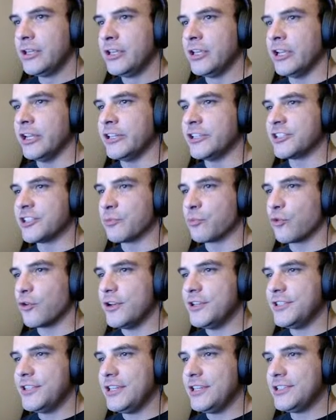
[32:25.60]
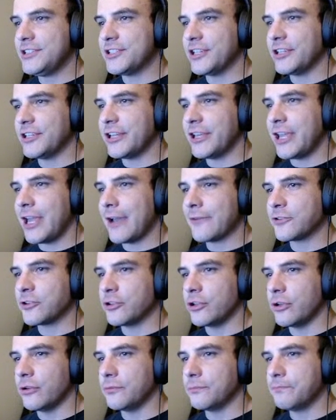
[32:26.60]
It is a breezy Sunday
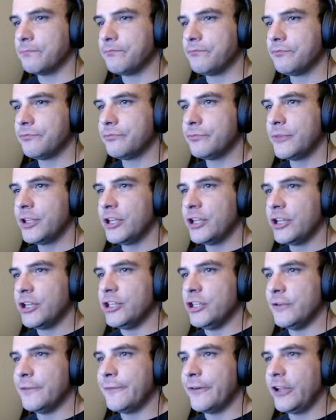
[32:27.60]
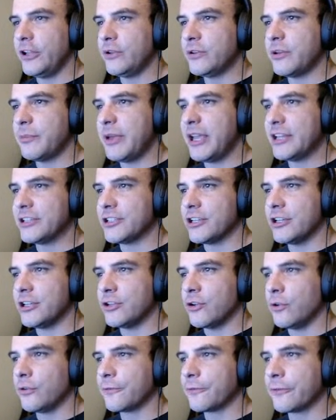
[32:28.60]
afternoon. You followed Amanda,
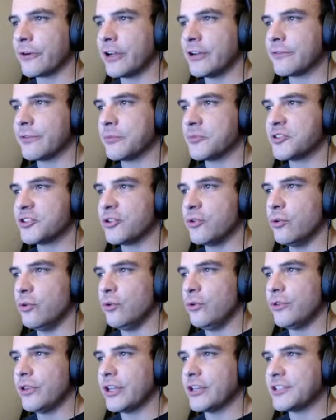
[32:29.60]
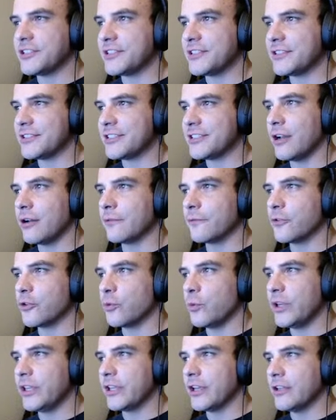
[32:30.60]
an old friend from school that is in town for the
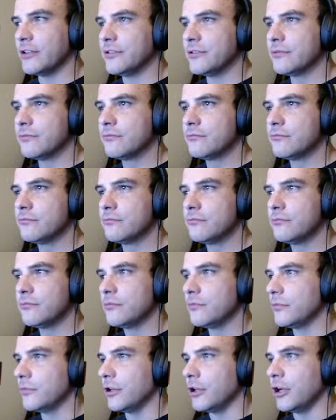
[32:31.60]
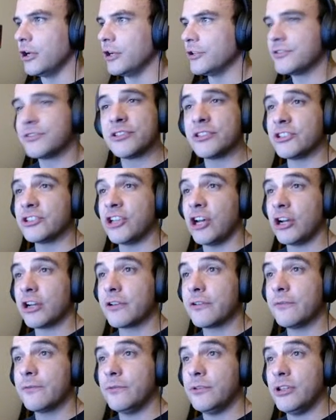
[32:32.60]
weekend, to
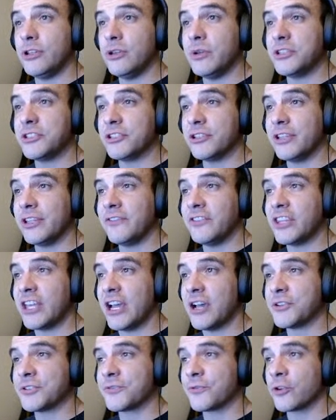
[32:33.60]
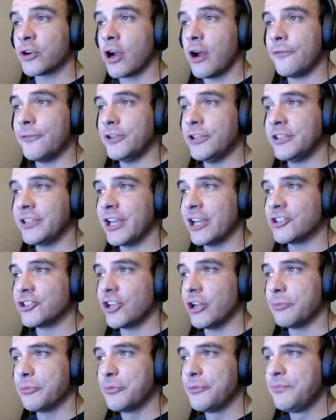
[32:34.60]
talk you into leaving the house for coffee and catch up.